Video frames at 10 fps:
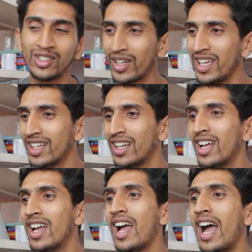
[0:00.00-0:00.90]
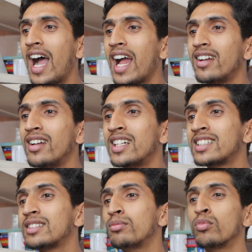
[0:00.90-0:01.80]
Okay, and
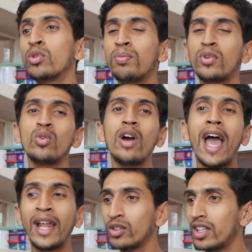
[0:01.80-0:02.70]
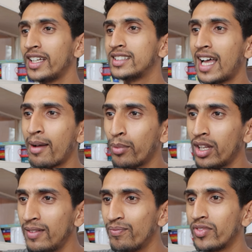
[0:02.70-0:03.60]
let's move to another
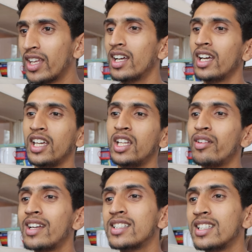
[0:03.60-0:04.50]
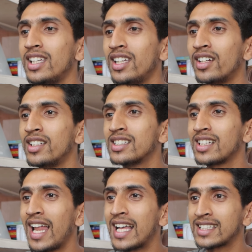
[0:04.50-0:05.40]
example. Here you can see here
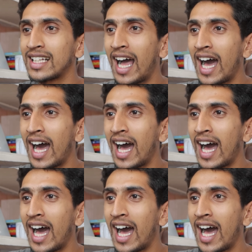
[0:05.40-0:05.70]
is class